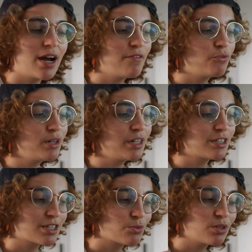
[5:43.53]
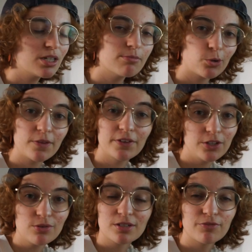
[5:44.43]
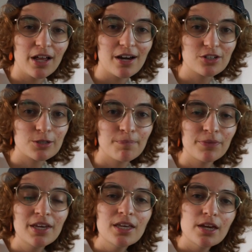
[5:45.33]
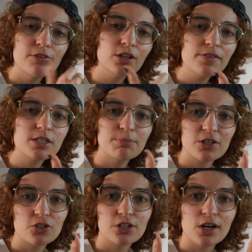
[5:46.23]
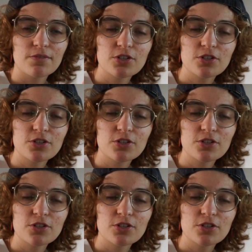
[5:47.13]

I realized that it's really important to use the flash. If you look at this picture here on the